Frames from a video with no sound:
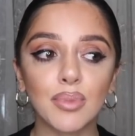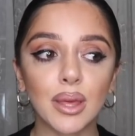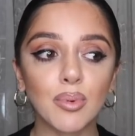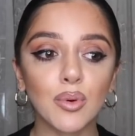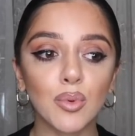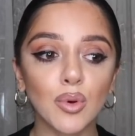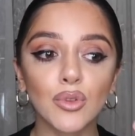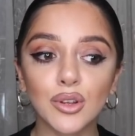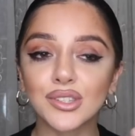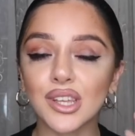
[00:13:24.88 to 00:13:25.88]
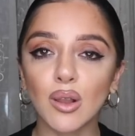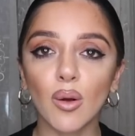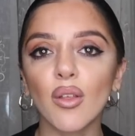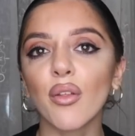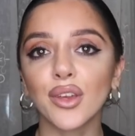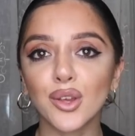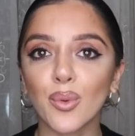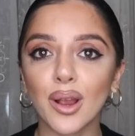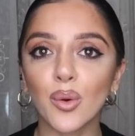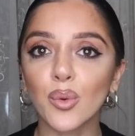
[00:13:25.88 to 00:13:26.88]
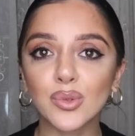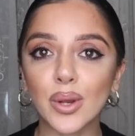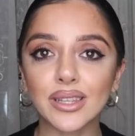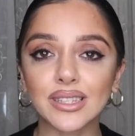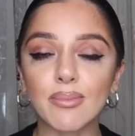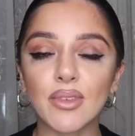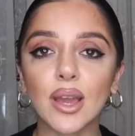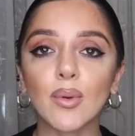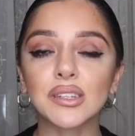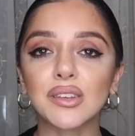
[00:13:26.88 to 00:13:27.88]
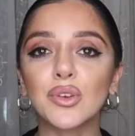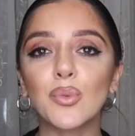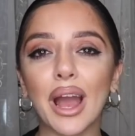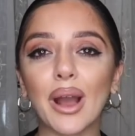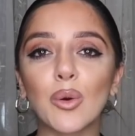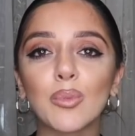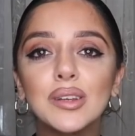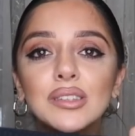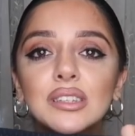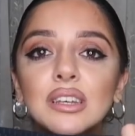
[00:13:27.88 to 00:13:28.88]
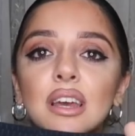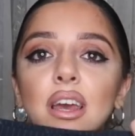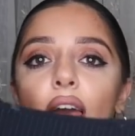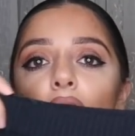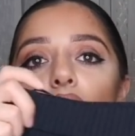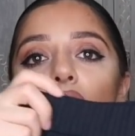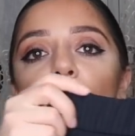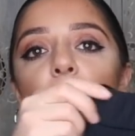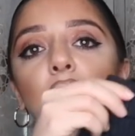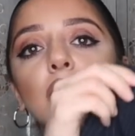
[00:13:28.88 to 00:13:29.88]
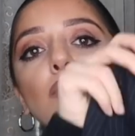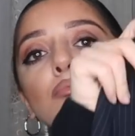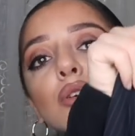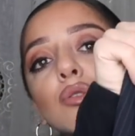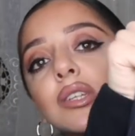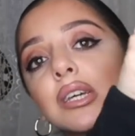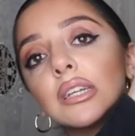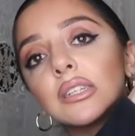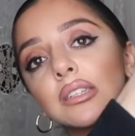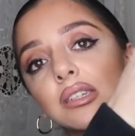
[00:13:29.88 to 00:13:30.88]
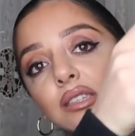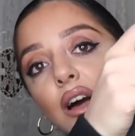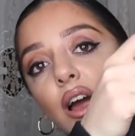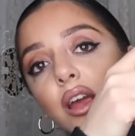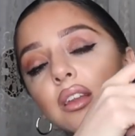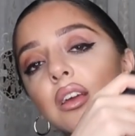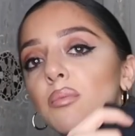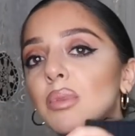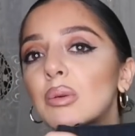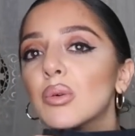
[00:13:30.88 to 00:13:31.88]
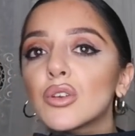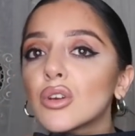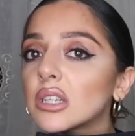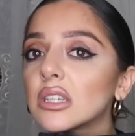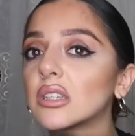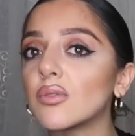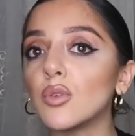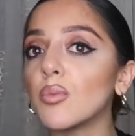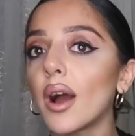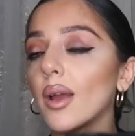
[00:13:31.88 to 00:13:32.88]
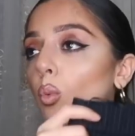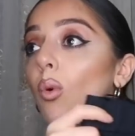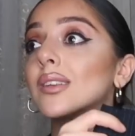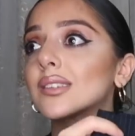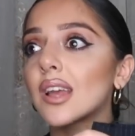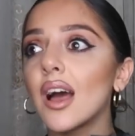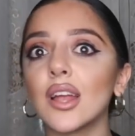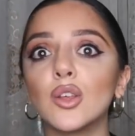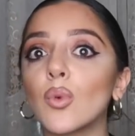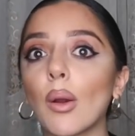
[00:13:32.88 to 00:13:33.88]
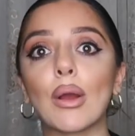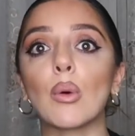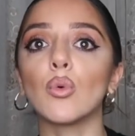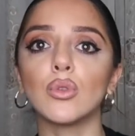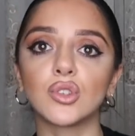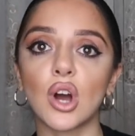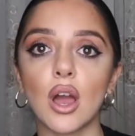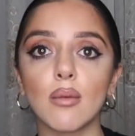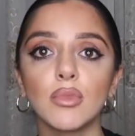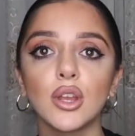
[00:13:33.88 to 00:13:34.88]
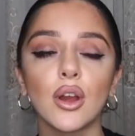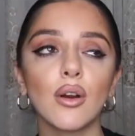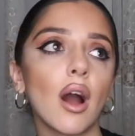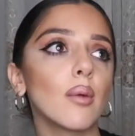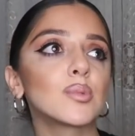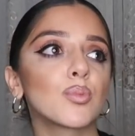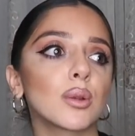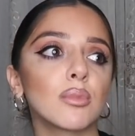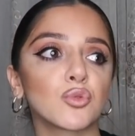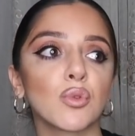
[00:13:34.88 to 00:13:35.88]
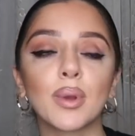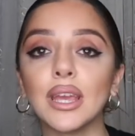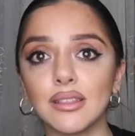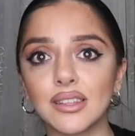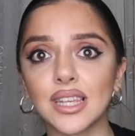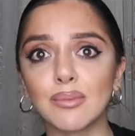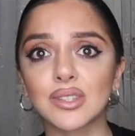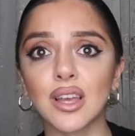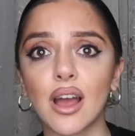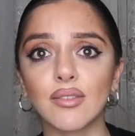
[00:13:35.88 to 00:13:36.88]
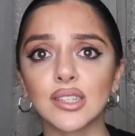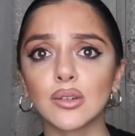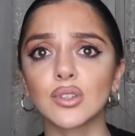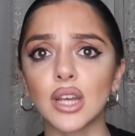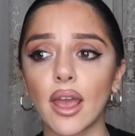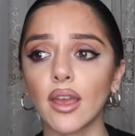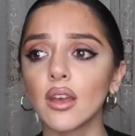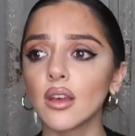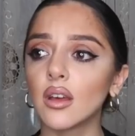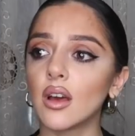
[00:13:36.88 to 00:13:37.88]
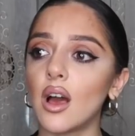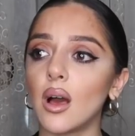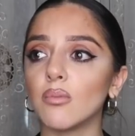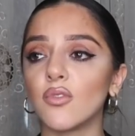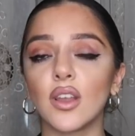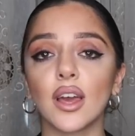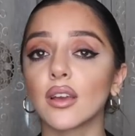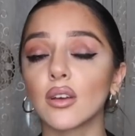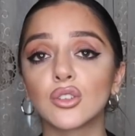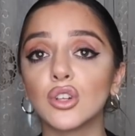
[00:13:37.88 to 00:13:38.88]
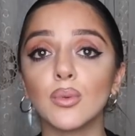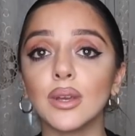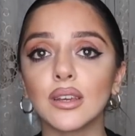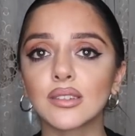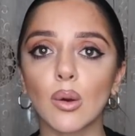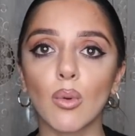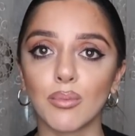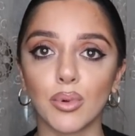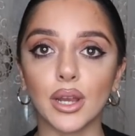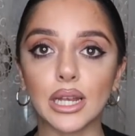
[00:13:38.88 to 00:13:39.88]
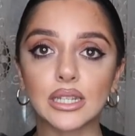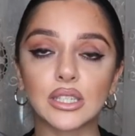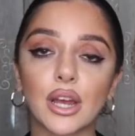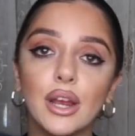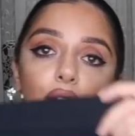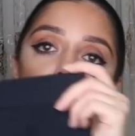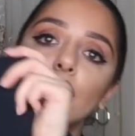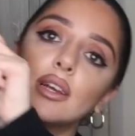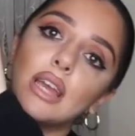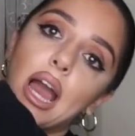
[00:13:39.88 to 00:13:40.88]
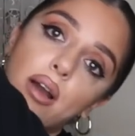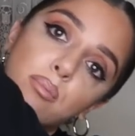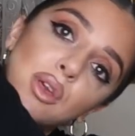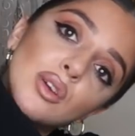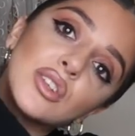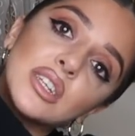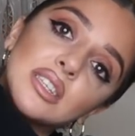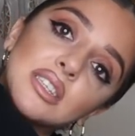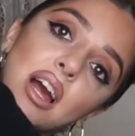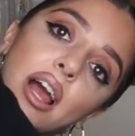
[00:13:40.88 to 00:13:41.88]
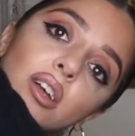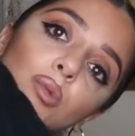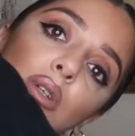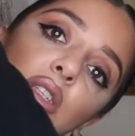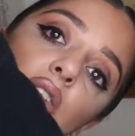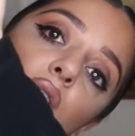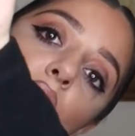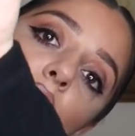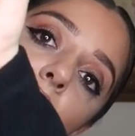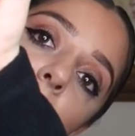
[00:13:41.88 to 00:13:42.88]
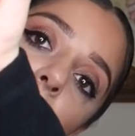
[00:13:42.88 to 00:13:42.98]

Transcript: people will notice it a lot, and they'll think you're wearing, always wearing the same thing, whereas if you wear almost a very muted design, people won't notice if you buy one skirt and you wear it all the time, you know. I was pretty much repeating the same skirt every single day um, for like two weeks at one point, so yeah, muted styles but still very